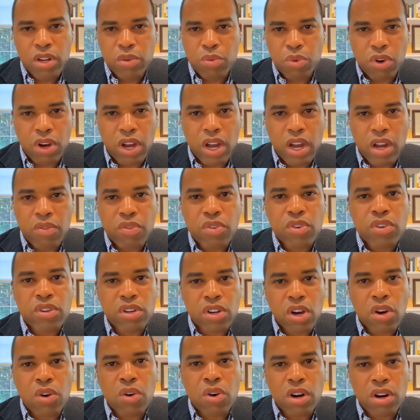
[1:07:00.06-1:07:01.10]
one will ever
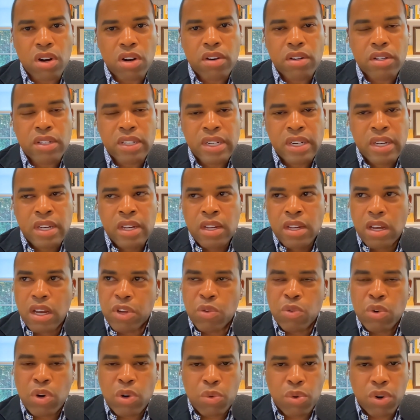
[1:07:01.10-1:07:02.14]
know her.
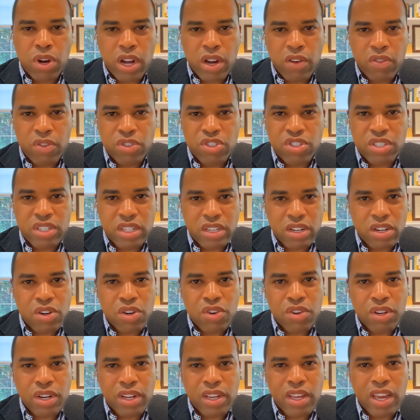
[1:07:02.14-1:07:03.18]
No one will ever see
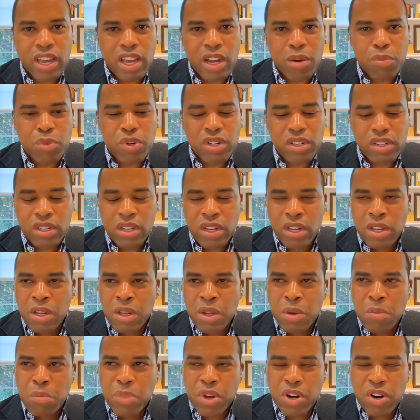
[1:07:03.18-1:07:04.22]
her on a camera.
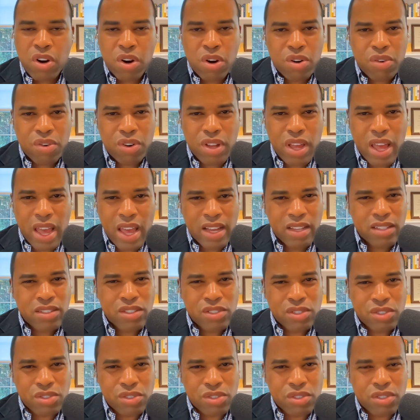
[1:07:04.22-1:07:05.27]
But her
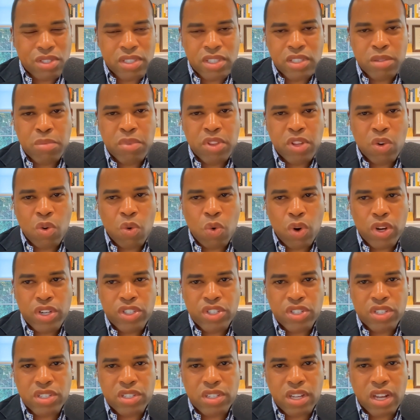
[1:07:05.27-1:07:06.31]
answers to some of the
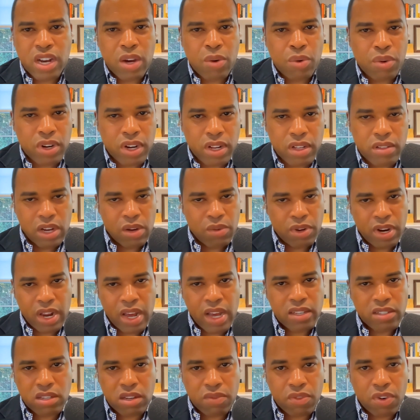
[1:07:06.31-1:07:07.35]
questions that I would
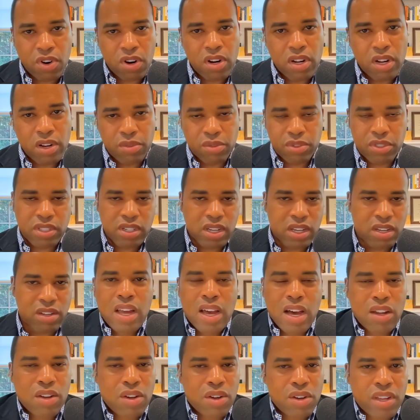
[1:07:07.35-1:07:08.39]
ask of her, I would say,
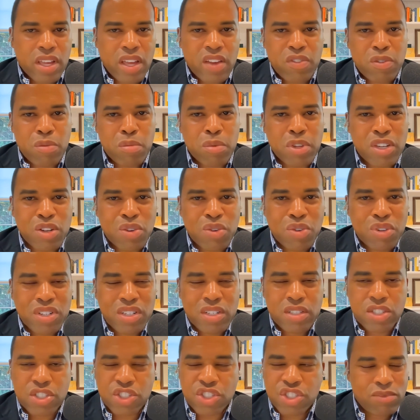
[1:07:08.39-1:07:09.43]
how long have you been
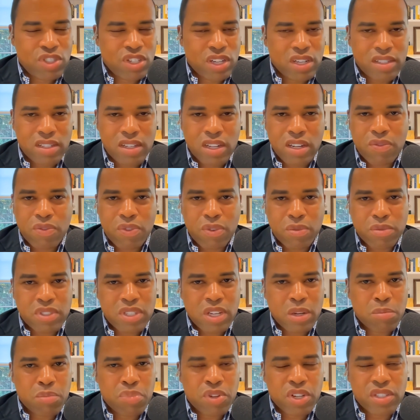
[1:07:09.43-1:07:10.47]
doing this? And she had done it for
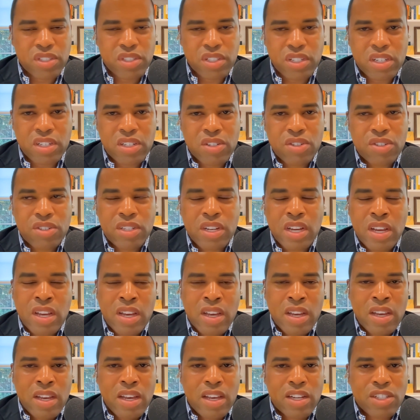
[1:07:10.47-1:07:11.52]
10 plus years.
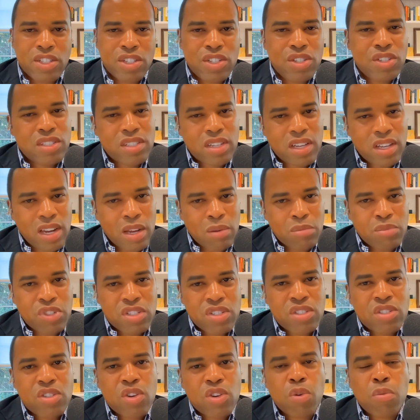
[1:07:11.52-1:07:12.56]
And she said, I'm
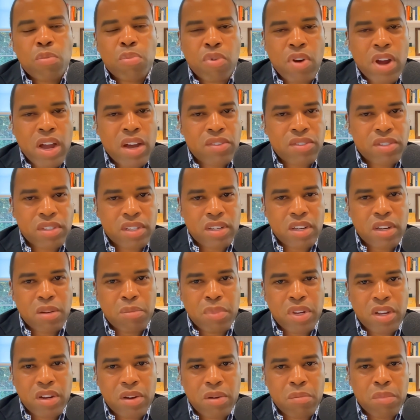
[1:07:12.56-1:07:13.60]
just so proud to come
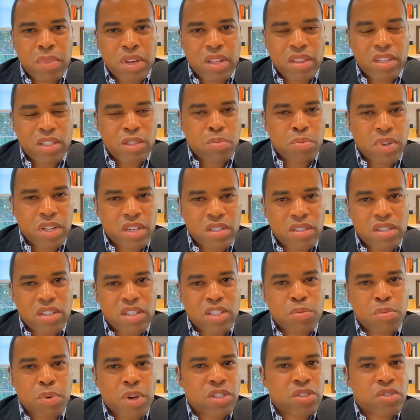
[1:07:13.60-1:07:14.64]
here and make this place look
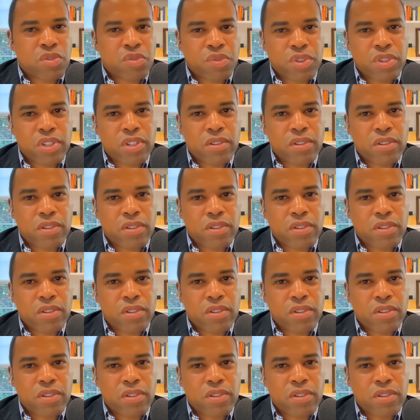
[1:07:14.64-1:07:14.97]
special